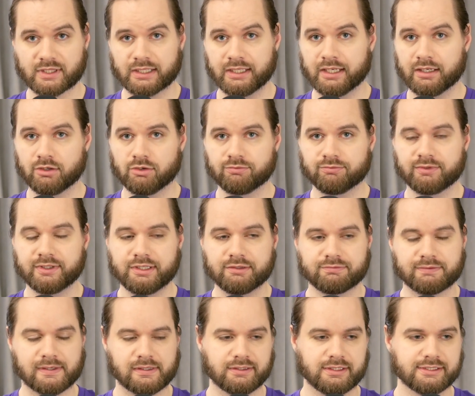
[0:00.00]
yeah, hopefully you
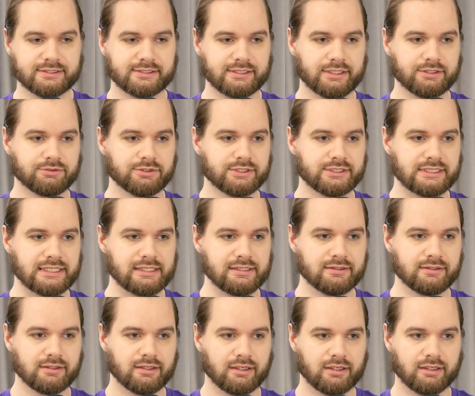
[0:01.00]
found this
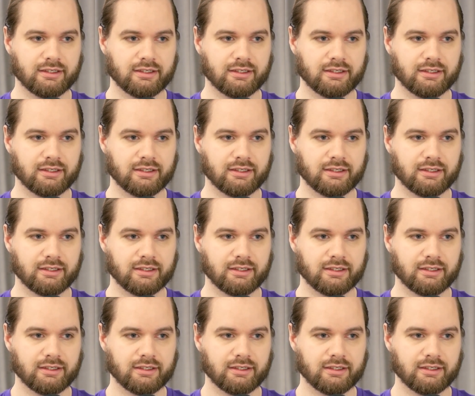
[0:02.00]
interesting.